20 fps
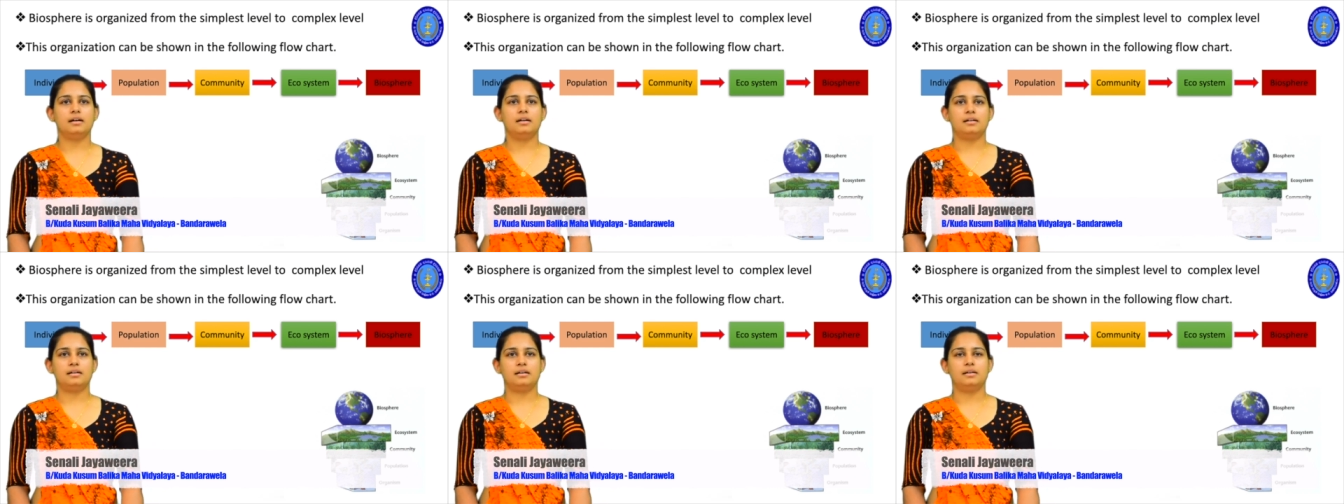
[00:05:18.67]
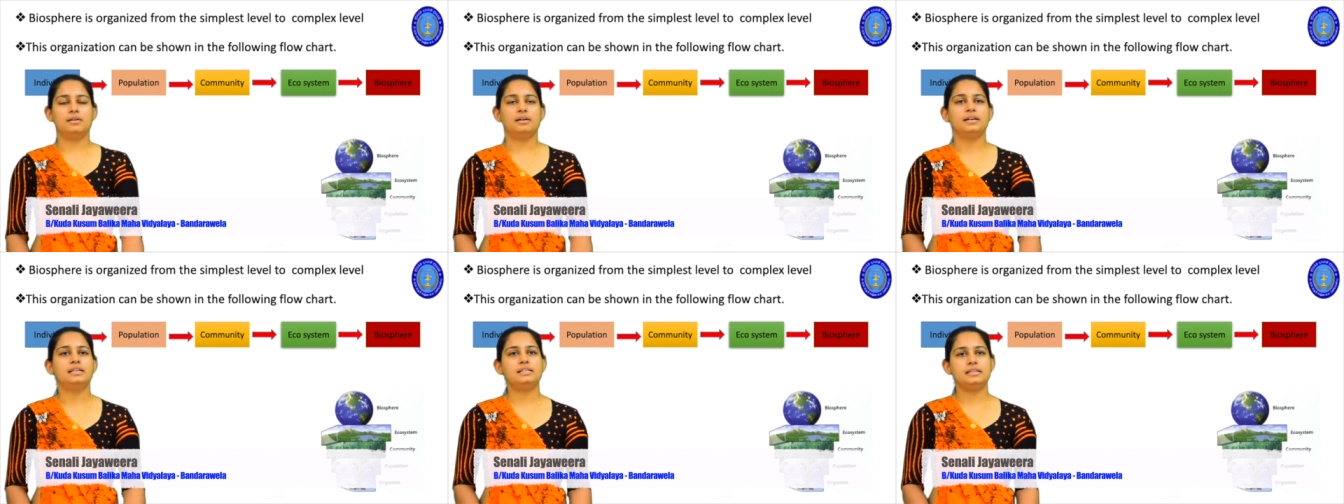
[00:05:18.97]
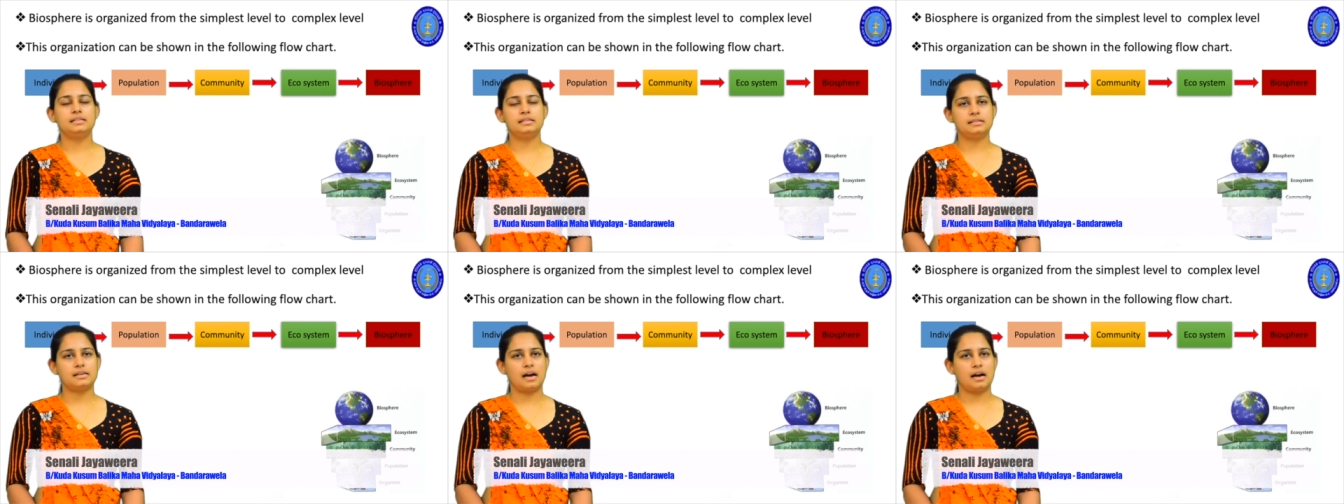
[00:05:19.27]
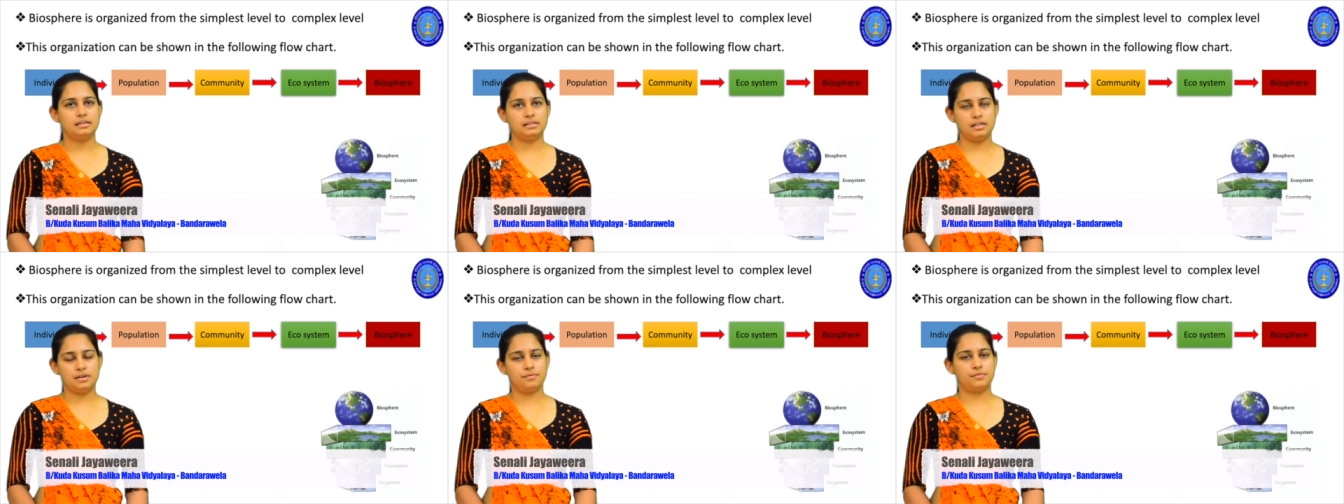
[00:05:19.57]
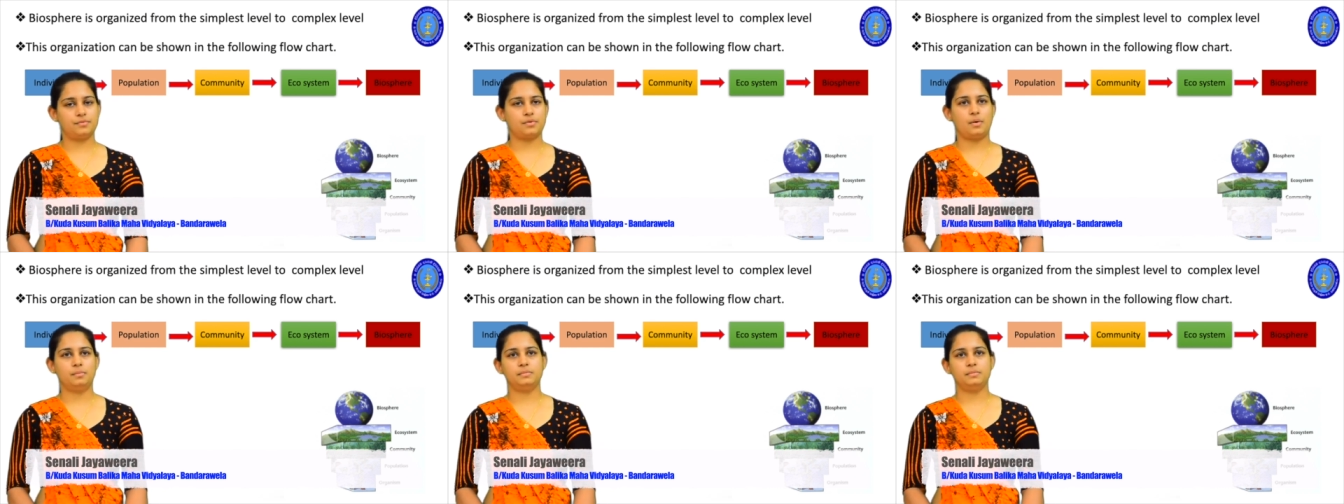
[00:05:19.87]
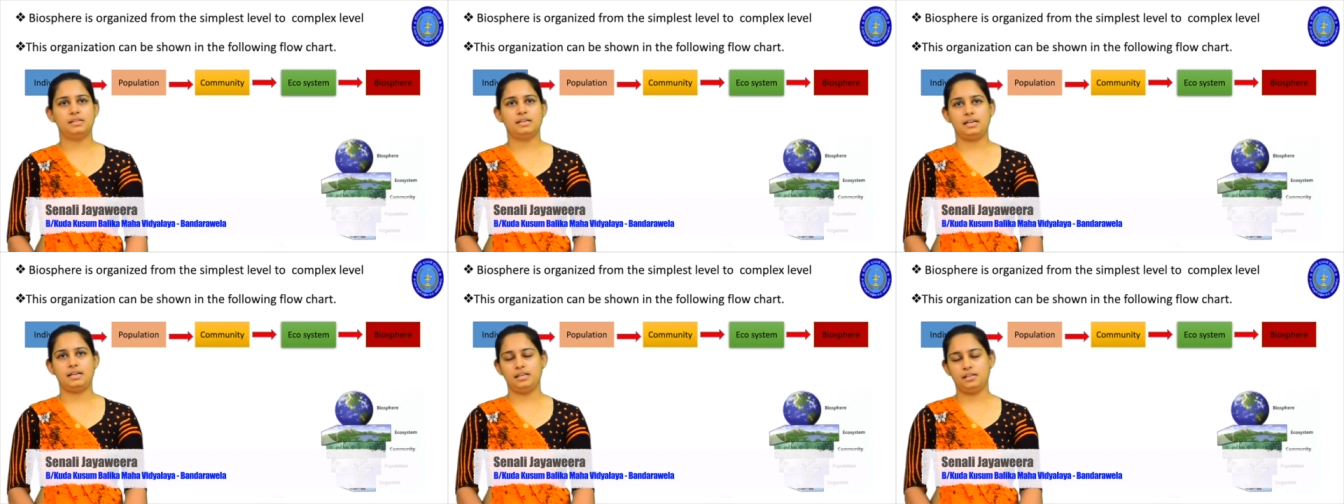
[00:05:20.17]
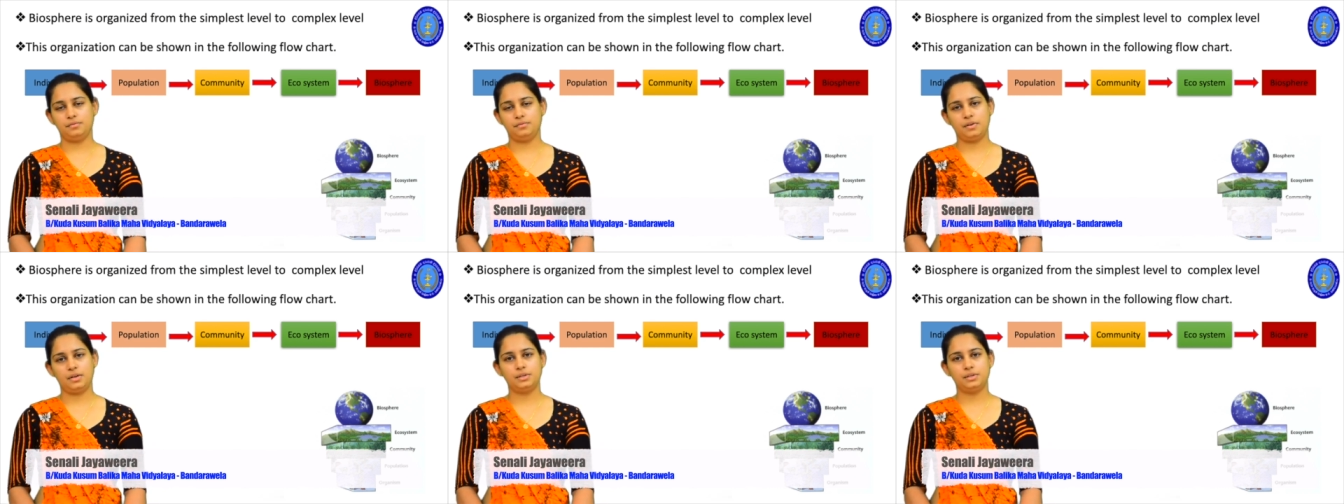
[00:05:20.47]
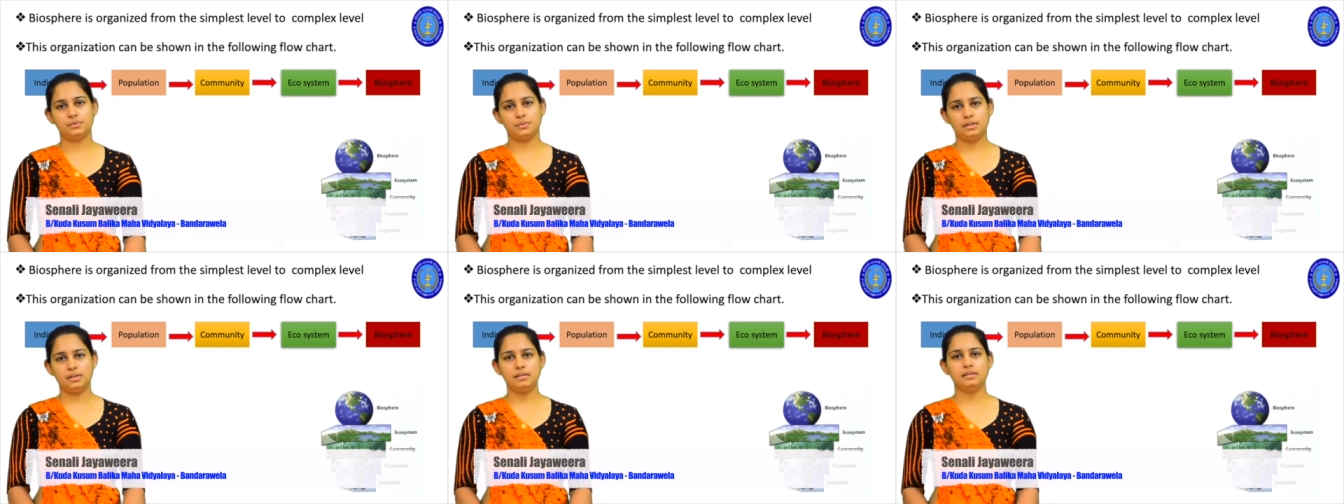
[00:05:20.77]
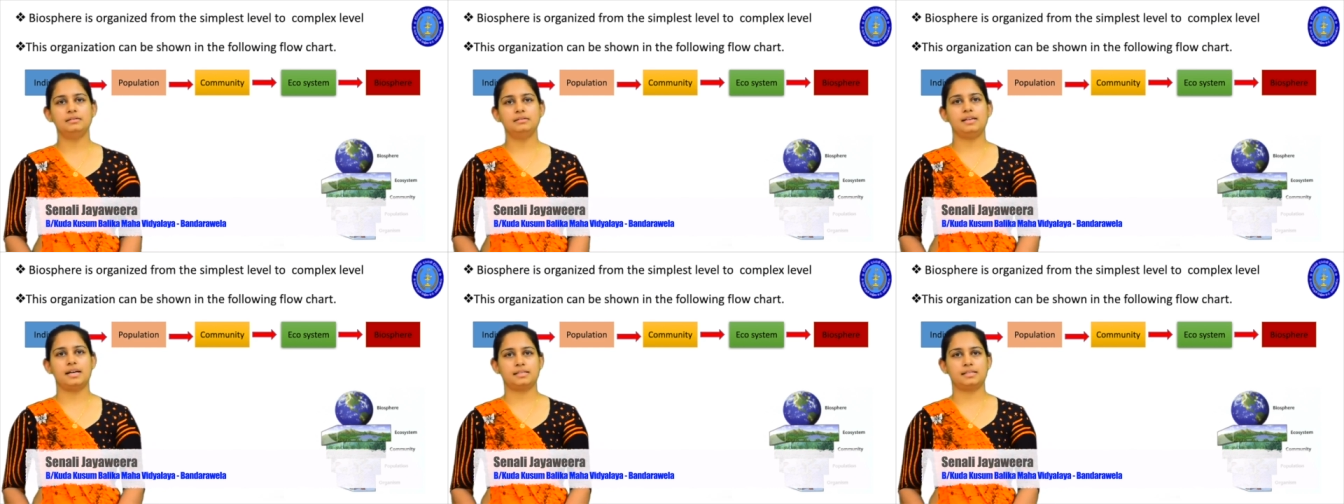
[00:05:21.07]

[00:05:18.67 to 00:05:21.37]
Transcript: uh, it is starting from the individual,